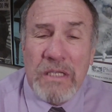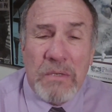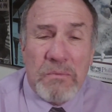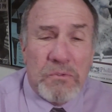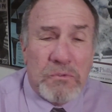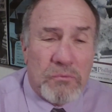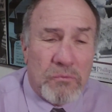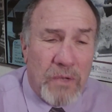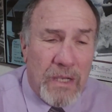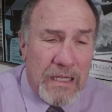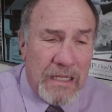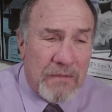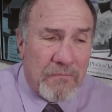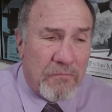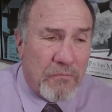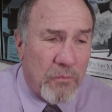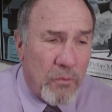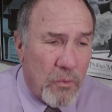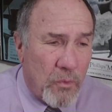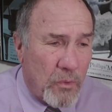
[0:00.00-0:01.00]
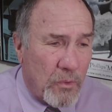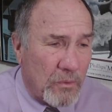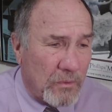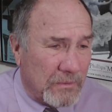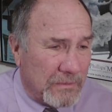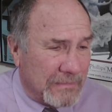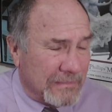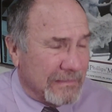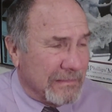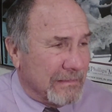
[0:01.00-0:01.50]
He was writing
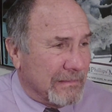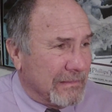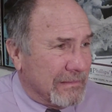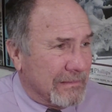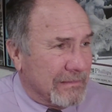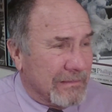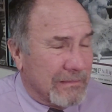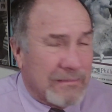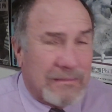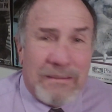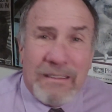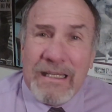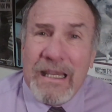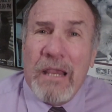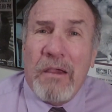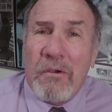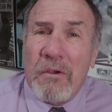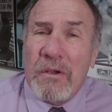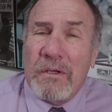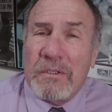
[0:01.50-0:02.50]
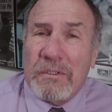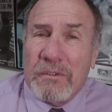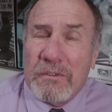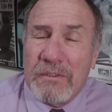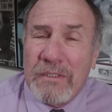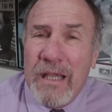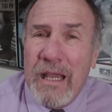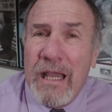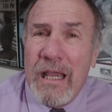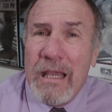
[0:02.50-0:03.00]
for character,
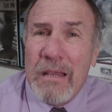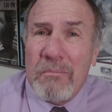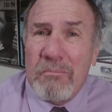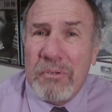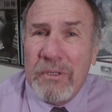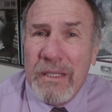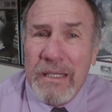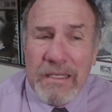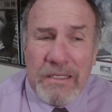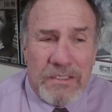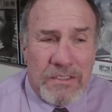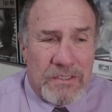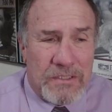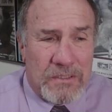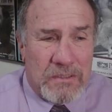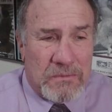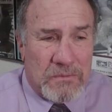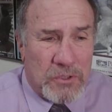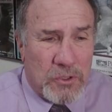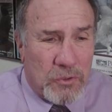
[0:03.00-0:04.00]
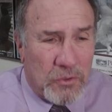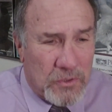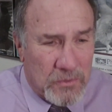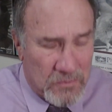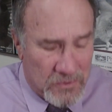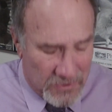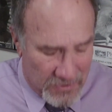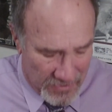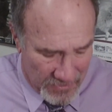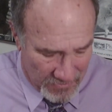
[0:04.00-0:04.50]
time, place,
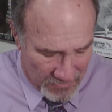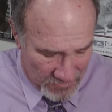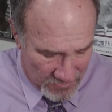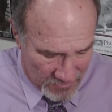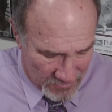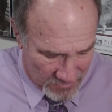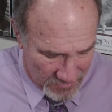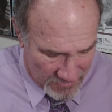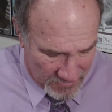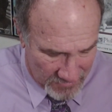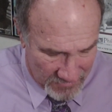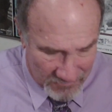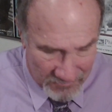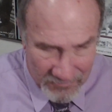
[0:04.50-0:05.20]
circumstance.